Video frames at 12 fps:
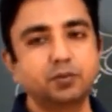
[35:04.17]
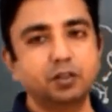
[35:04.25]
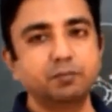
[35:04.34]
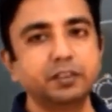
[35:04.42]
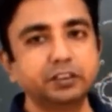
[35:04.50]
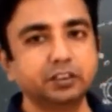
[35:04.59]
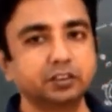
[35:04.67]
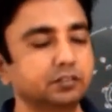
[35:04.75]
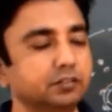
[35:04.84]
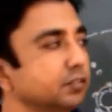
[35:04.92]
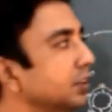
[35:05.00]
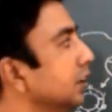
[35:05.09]
formation,
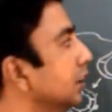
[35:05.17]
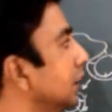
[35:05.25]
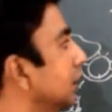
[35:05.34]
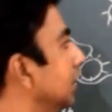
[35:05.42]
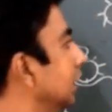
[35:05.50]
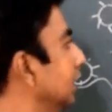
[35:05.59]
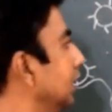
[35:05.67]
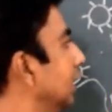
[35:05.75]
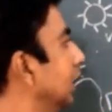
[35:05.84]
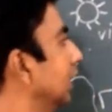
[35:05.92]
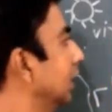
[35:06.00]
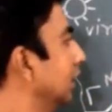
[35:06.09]

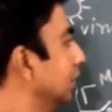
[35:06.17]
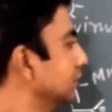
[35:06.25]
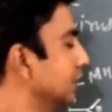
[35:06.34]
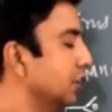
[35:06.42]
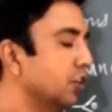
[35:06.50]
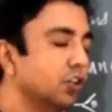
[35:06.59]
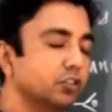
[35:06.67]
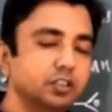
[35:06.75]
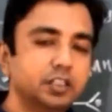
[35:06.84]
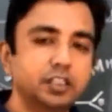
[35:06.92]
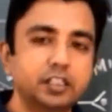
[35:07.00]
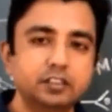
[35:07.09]
the
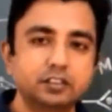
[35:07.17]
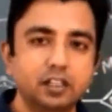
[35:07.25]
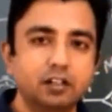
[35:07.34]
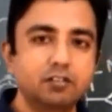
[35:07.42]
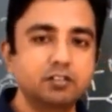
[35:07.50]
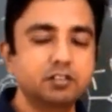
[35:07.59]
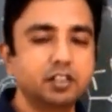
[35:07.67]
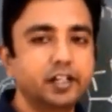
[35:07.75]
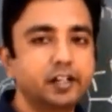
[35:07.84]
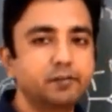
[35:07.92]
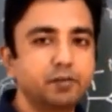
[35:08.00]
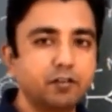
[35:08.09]
cytotoxic T cell will
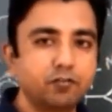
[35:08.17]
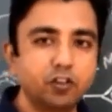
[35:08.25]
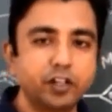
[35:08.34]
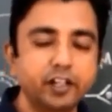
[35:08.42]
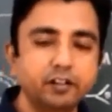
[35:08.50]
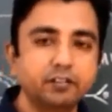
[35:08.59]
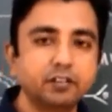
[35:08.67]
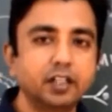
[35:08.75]
secrete perforin,